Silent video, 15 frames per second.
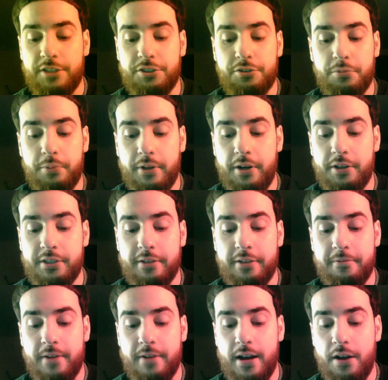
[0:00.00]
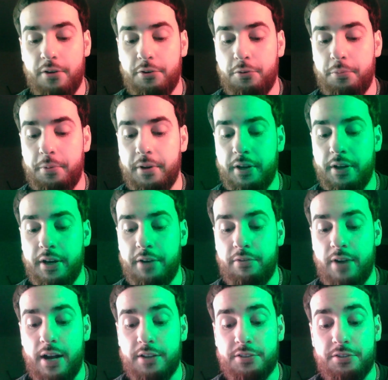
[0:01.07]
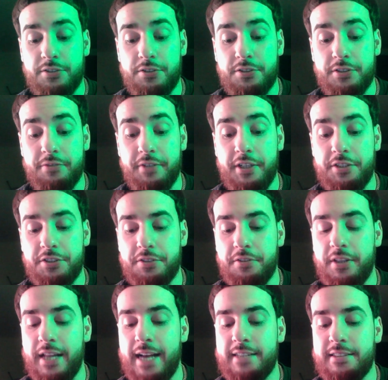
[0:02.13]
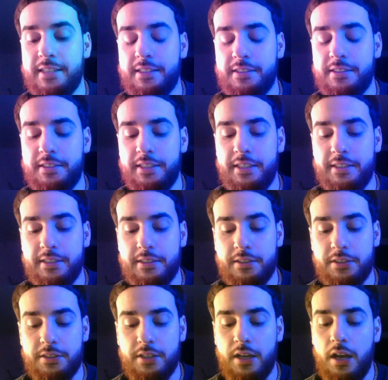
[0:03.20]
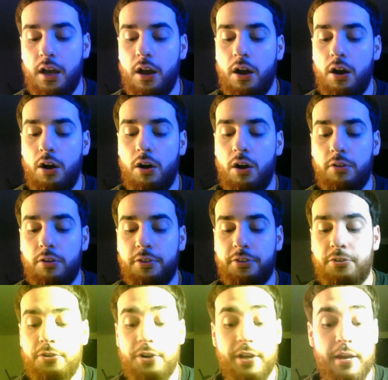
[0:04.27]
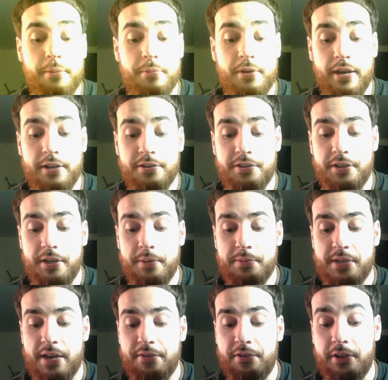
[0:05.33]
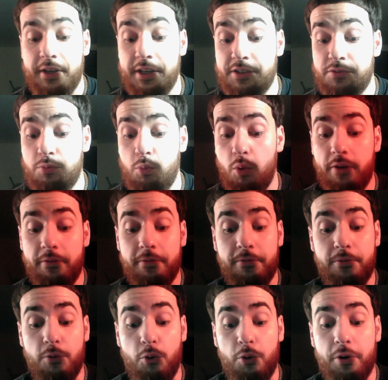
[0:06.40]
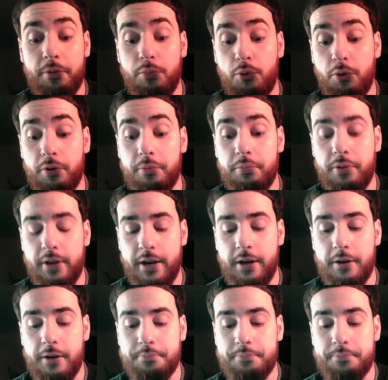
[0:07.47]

players have filed opening night rosters of each of the last 10 seasons. All 30 NBA teams have at least one foreign born player,